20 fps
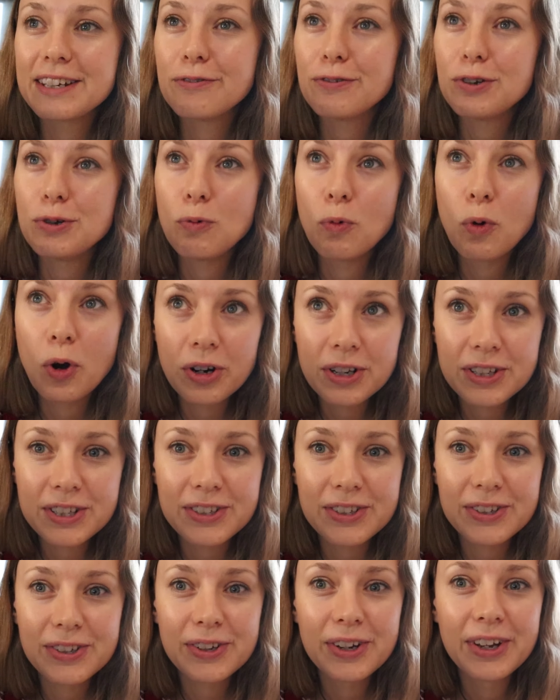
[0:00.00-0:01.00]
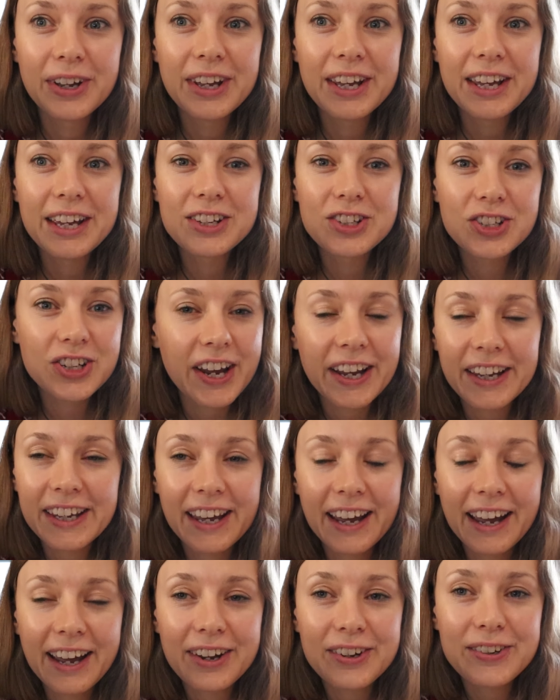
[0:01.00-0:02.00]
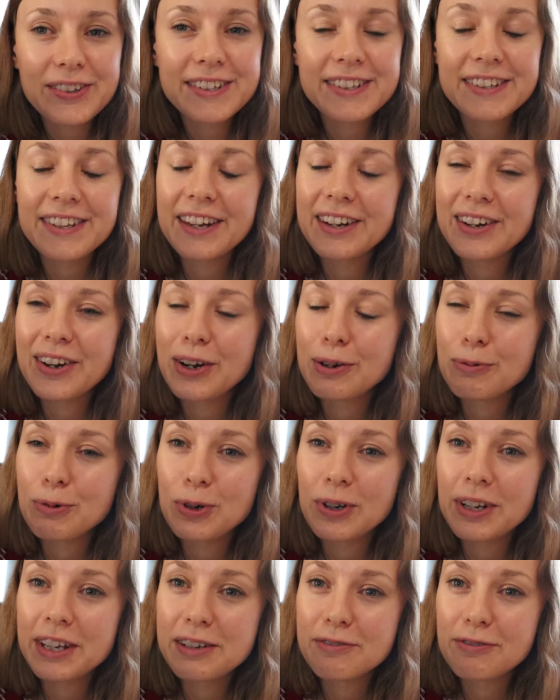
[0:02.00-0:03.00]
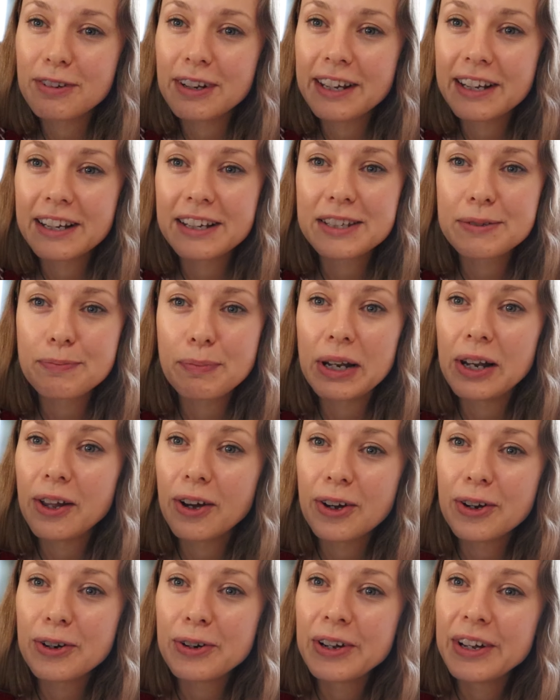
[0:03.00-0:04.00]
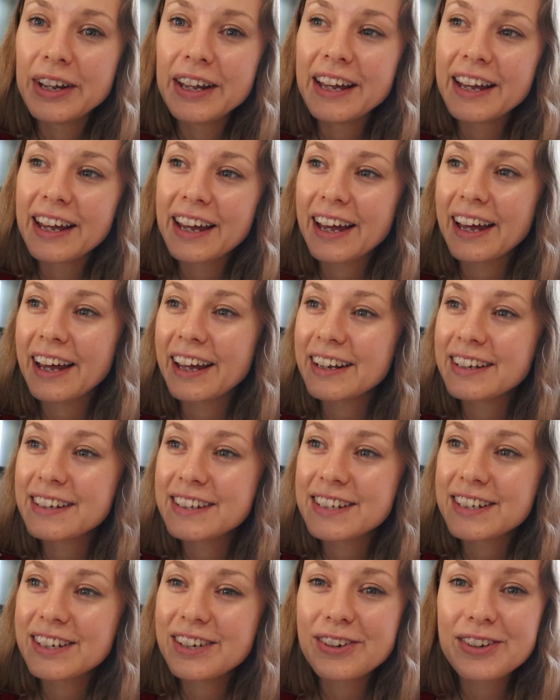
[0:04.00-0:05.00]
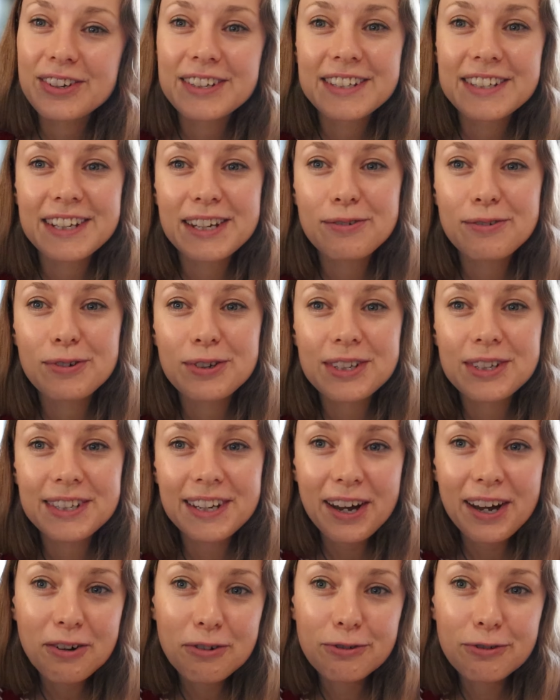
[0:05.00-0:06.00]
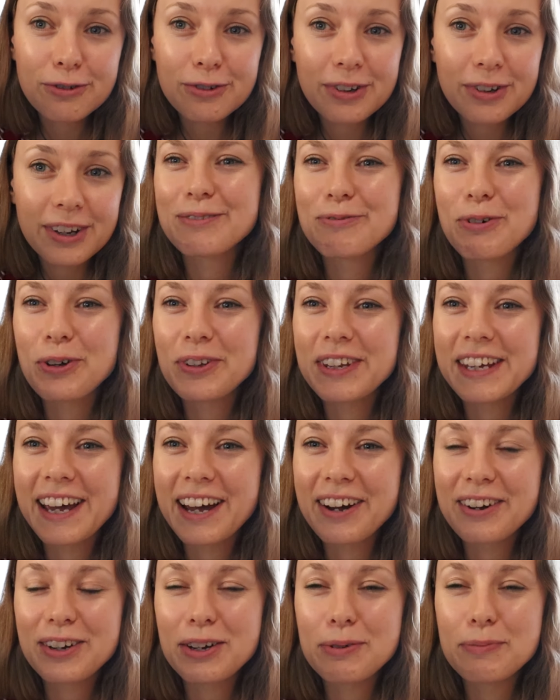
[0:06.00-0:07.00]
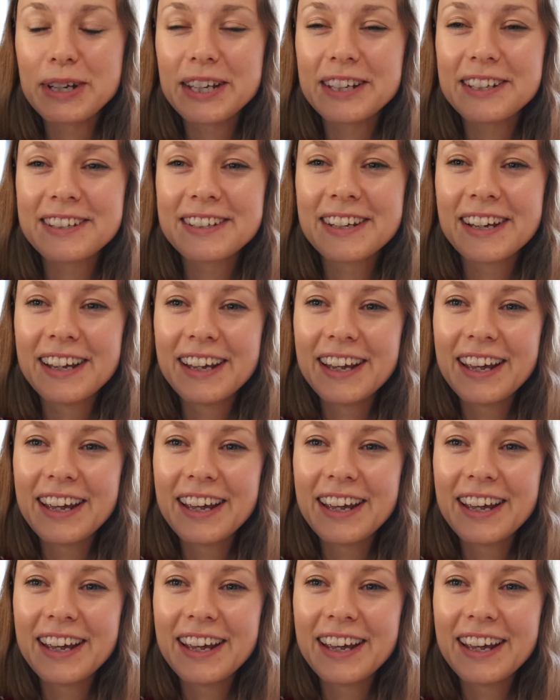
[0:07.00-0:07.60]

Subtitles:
if you want to check it out, then I will leave links below and you can see for yourself what the outcome is.